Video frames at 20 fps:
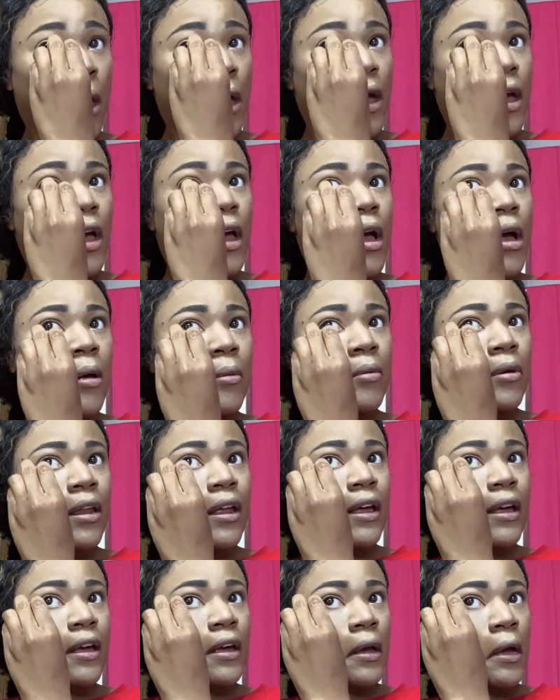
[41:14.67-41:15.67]
I'm
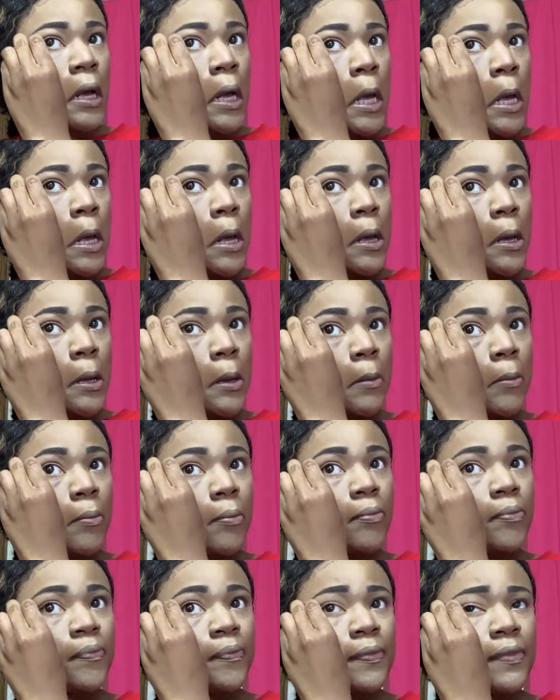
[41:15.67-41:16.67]
like,
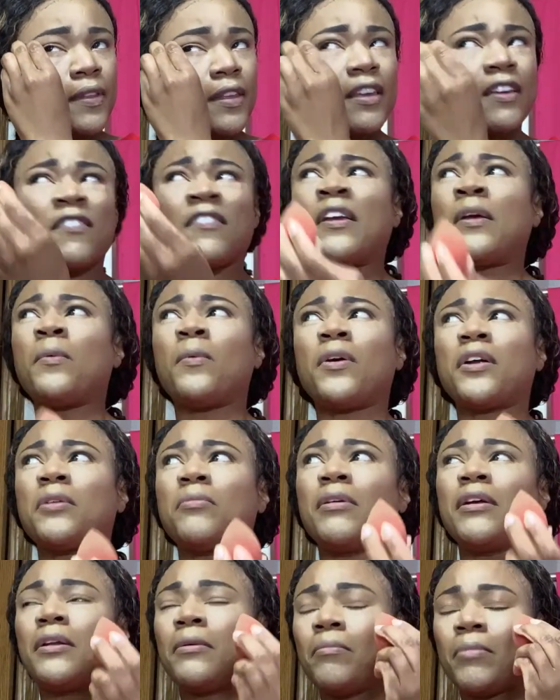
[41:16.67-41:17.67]
if he wanted me to
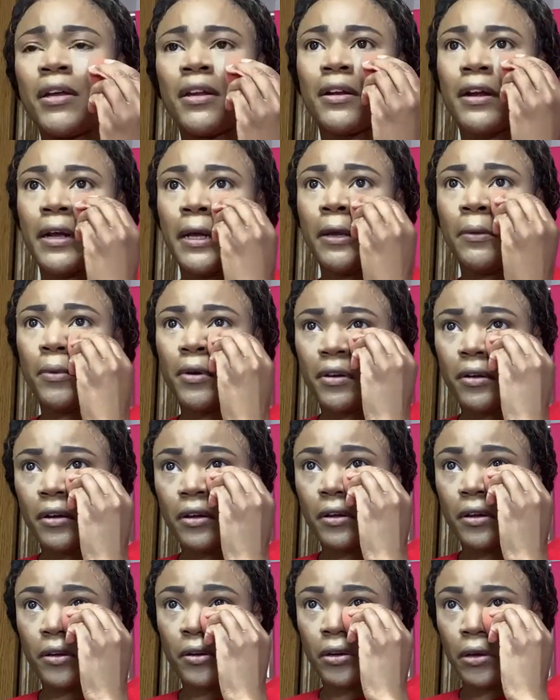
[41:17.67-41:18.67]
be there, he would have
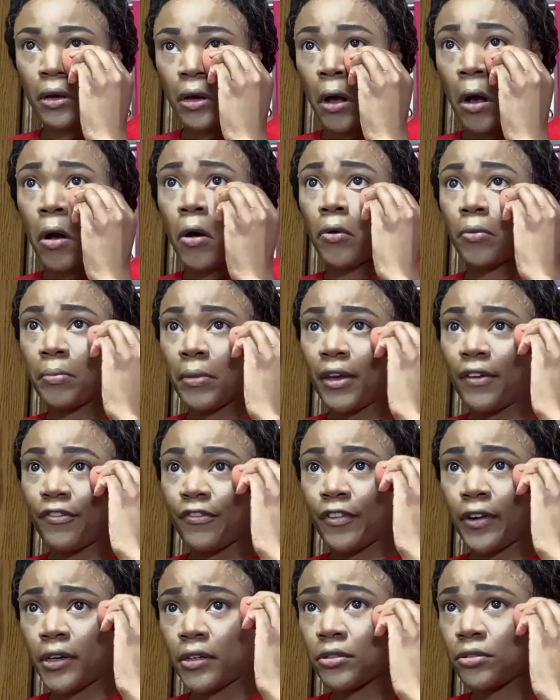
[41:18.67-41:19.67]
called me
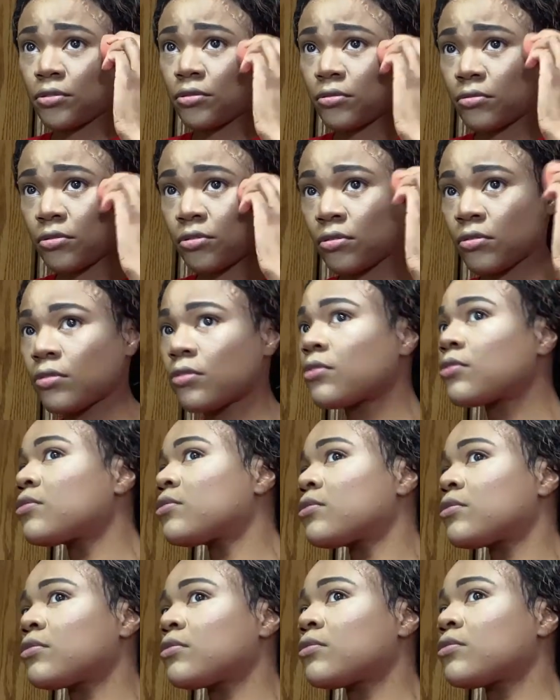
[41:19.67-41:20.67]
first.
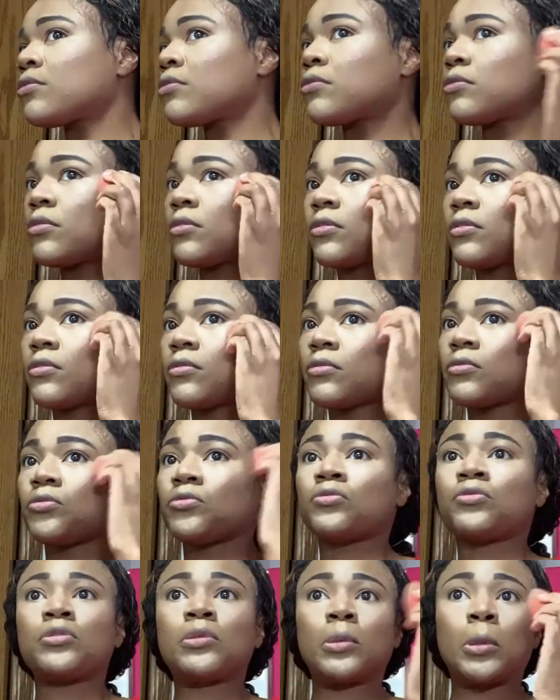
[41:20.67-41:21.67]

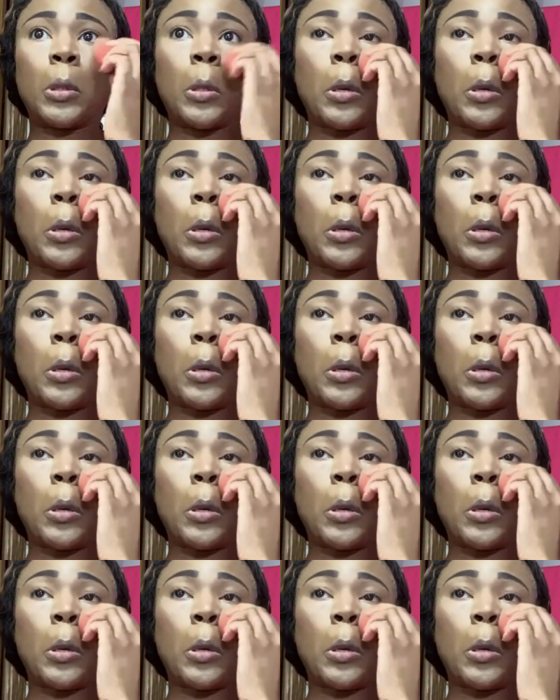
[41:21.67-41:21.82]
Sure.